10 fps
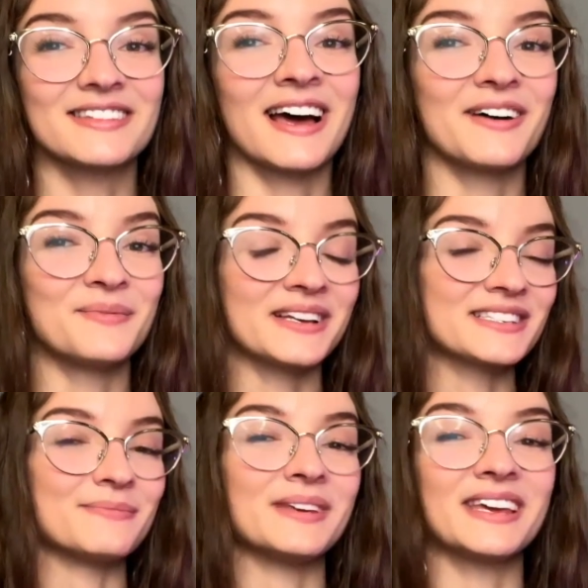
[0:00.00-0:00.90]
That
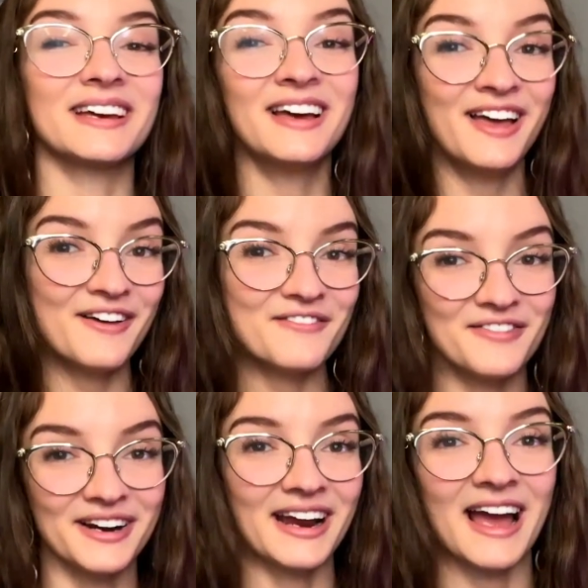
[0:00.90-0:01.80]
makes me
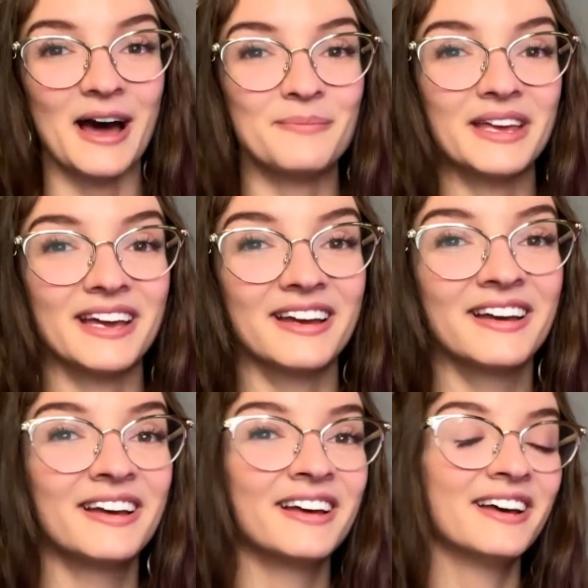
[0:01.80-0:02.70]
very happy.
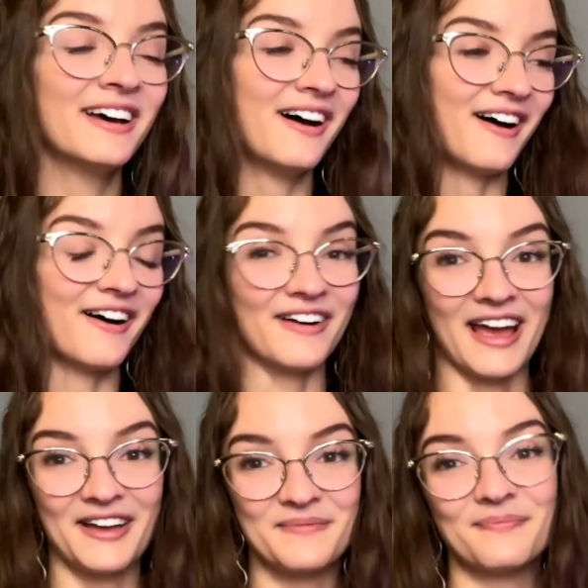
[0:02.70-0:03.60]
All
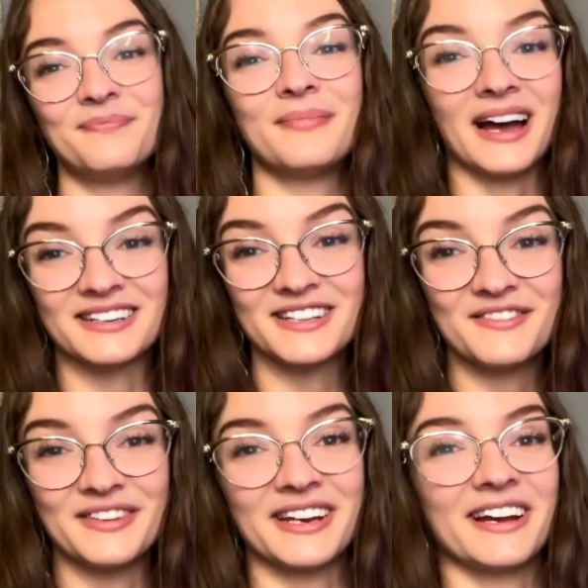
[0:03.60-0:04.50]
right, back to the
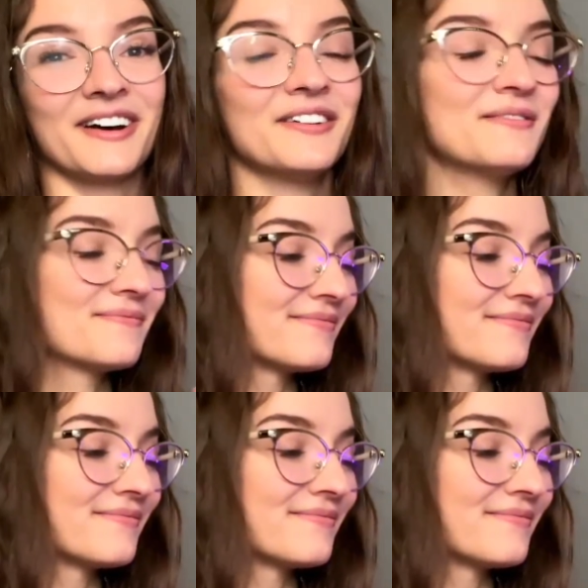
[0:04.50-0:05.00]
video.